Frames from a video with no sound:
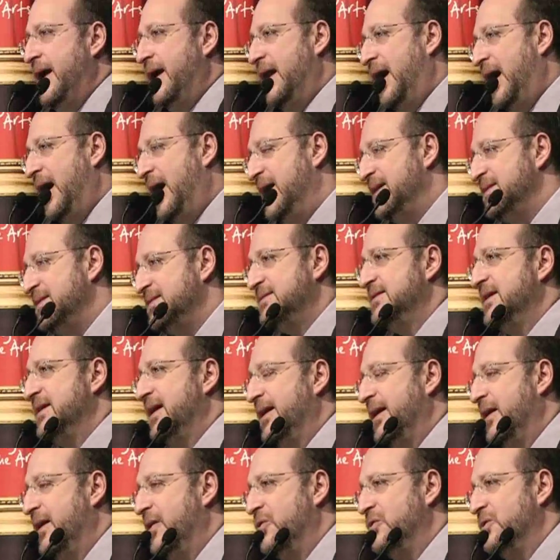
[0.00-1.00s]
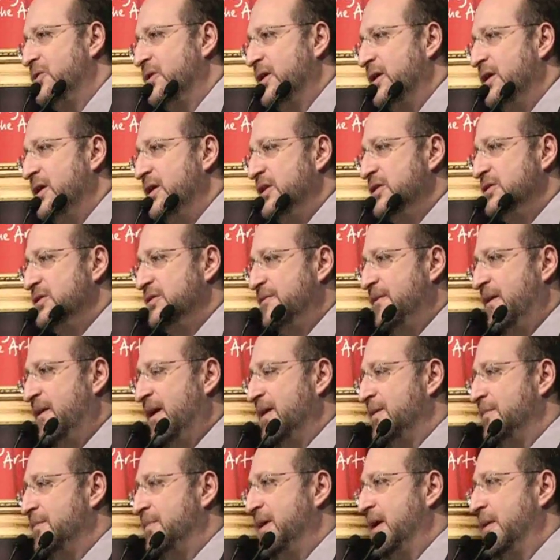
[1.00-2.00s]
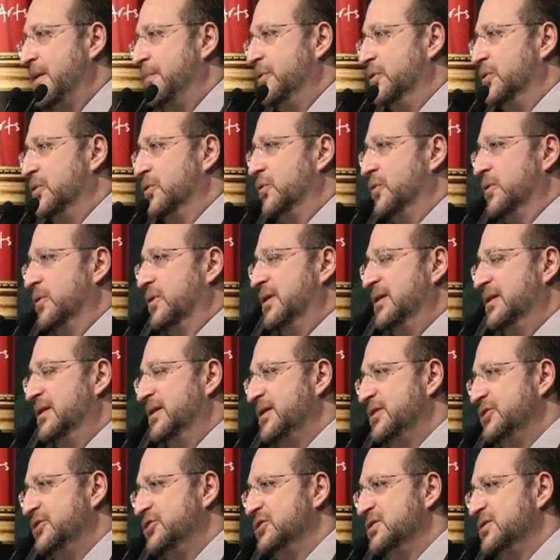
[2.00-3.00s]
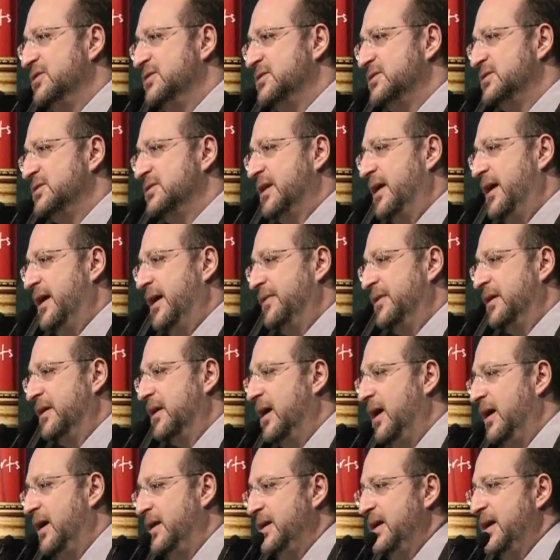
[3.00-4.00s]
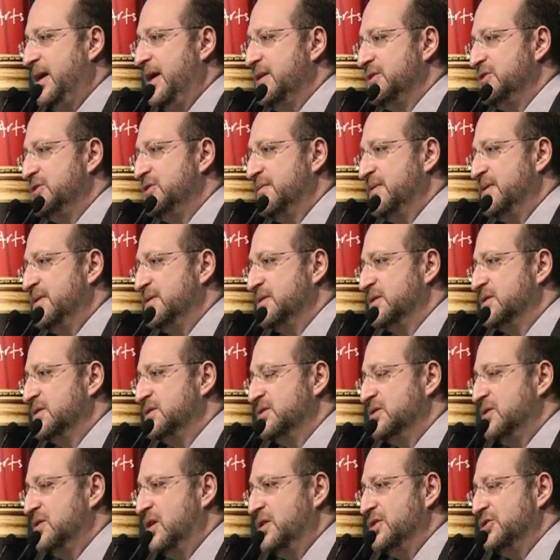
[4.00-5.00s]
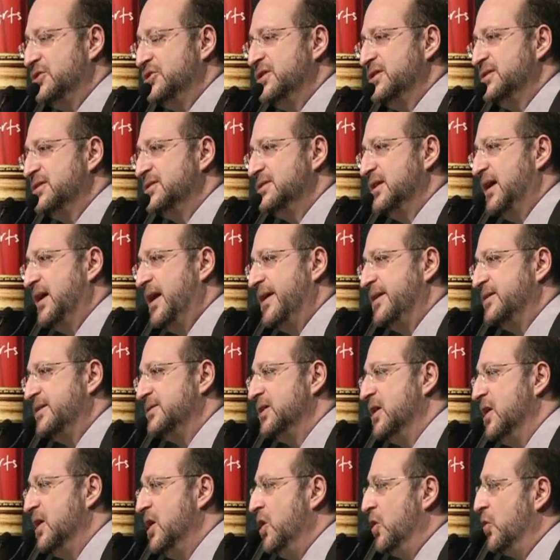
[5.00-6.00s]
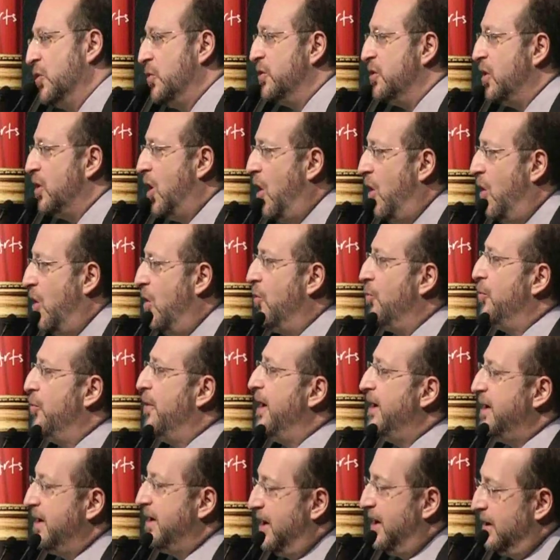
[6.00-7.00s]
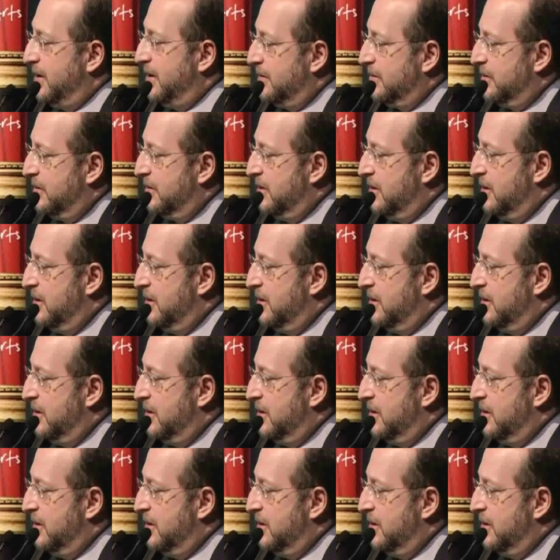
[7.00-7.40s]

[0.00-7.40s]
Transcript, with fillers: And I set out to find people, clinicians at the cutting edge of this astonishing science, who had already